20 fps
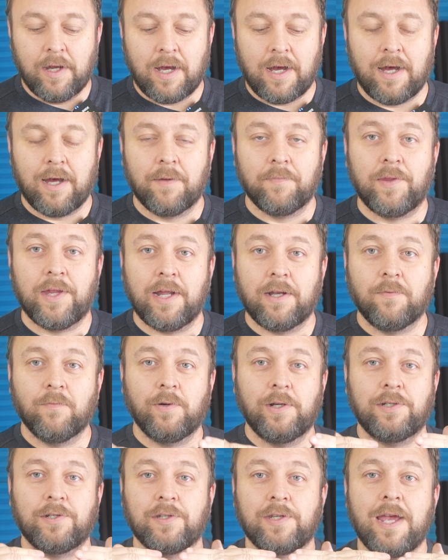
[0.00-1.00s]
then
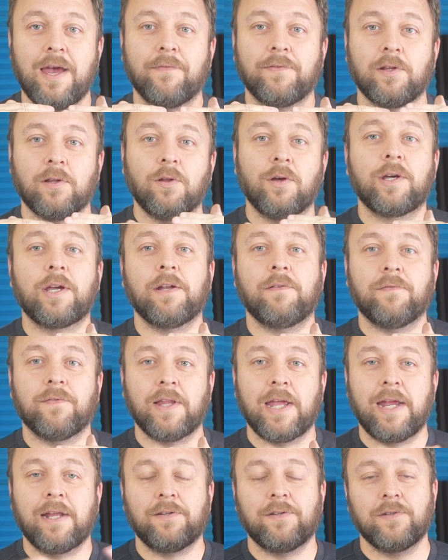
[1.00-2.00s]
we just have to look at
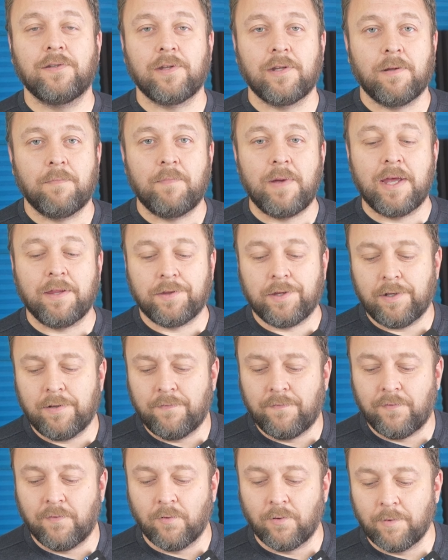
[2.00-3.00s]
flanges and a
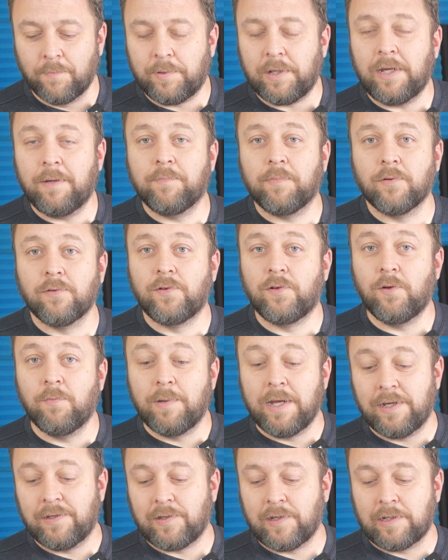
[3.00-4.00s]
method for people to
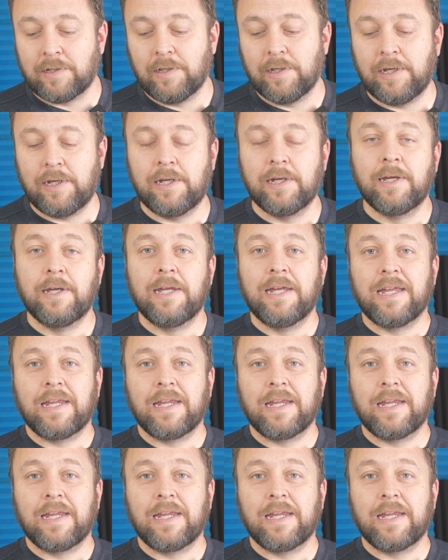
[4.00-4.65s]
basically